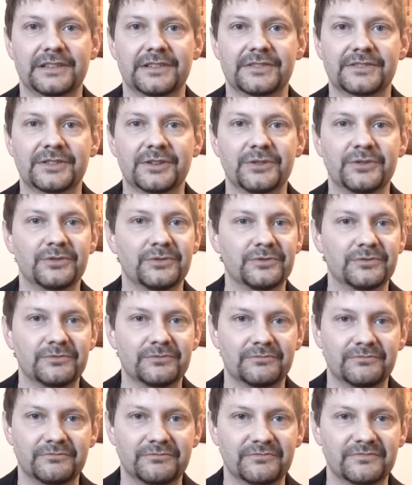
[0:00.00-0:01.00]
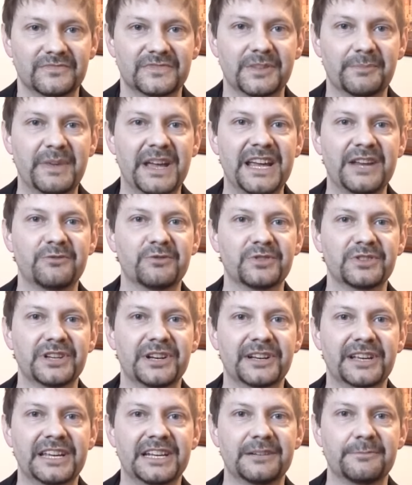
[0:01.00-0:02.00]
So the pain we're
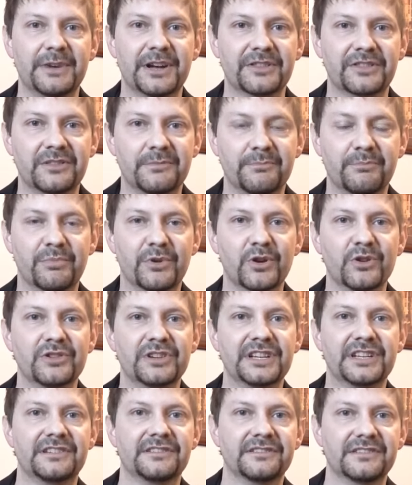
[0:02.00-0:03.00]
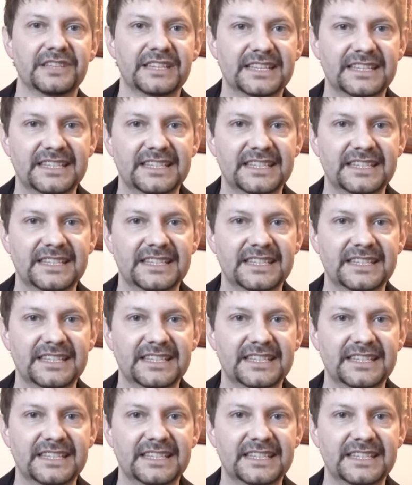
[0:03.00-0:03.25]
talking about, the burning, the